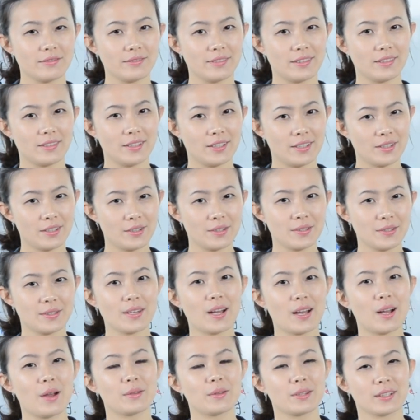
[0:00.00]
And here's
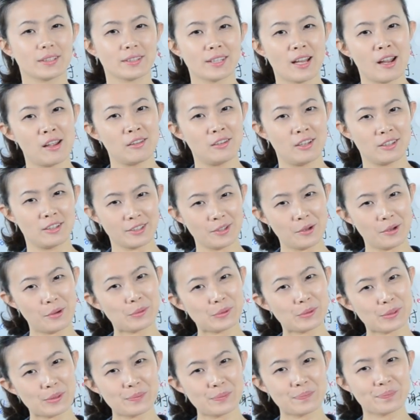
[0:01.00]
how the dialogue
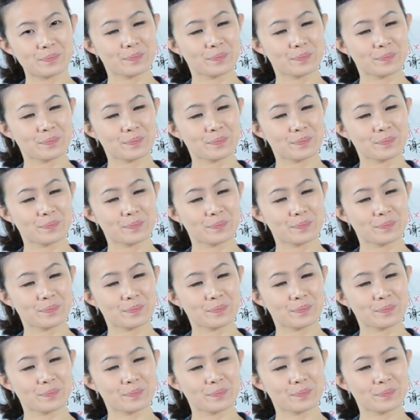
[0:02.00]
goes.